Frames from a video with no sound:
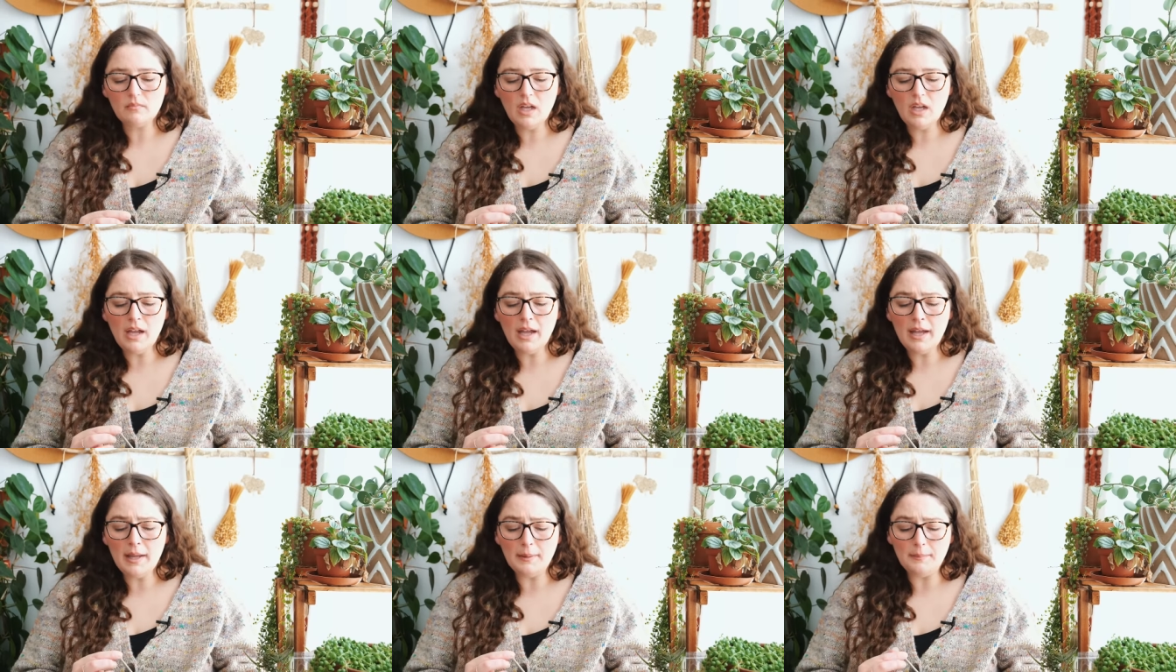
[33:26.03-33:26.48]

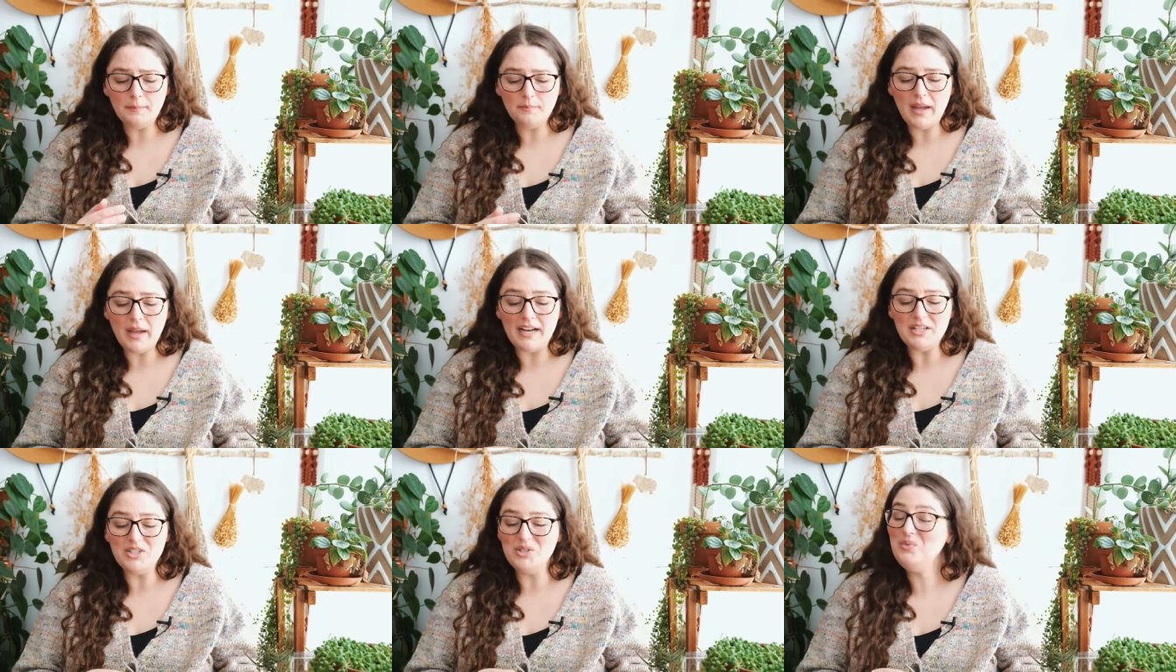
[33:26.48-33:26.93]

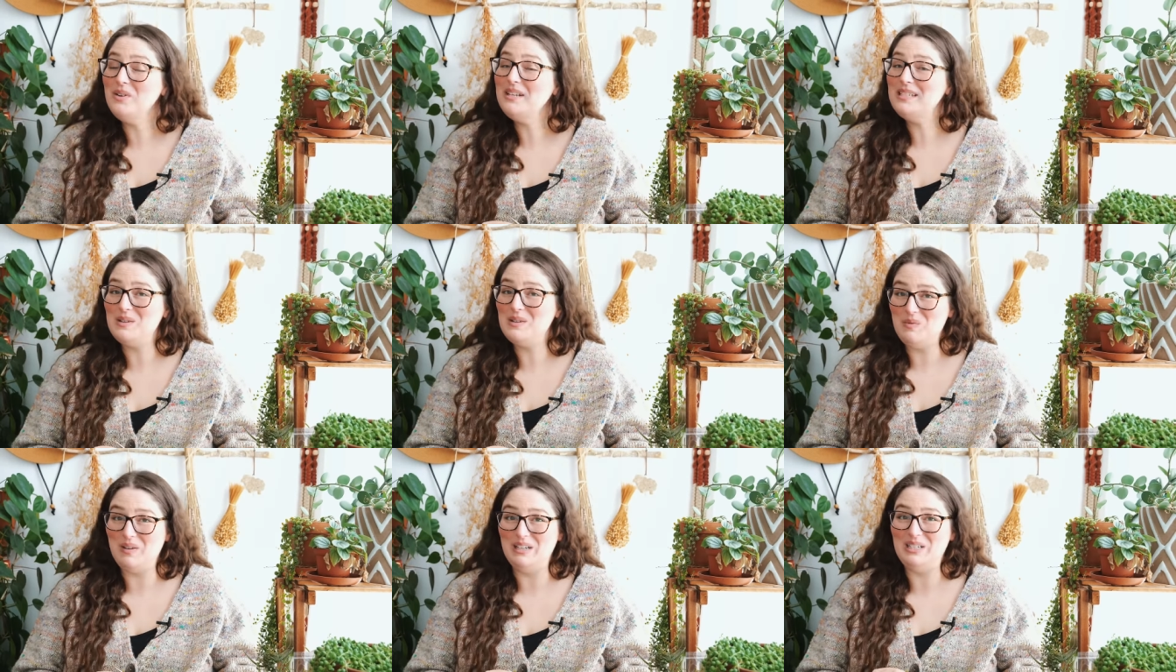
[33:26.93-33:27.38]
I do want
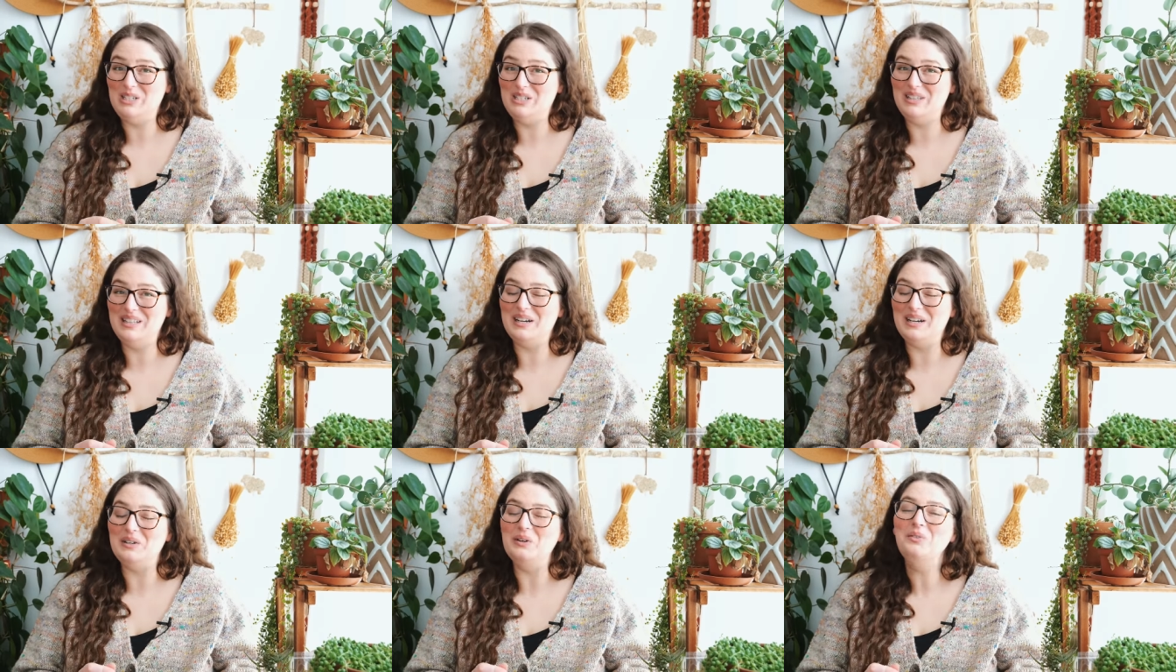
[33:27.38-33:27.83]
to mention,
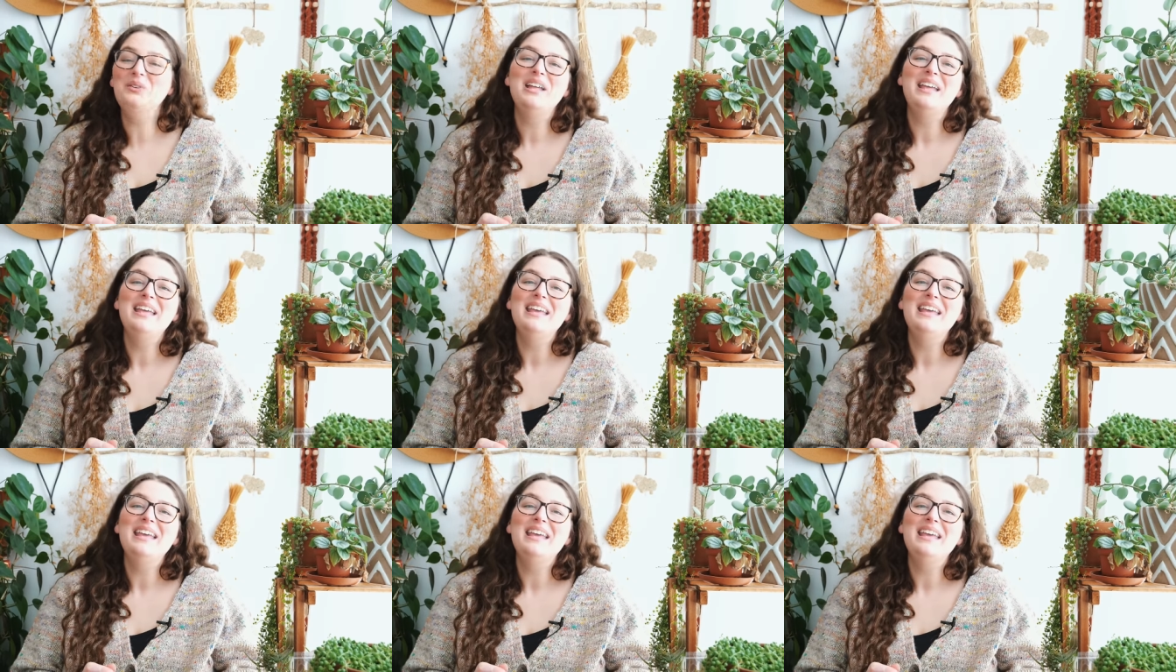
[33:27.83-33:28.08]
though,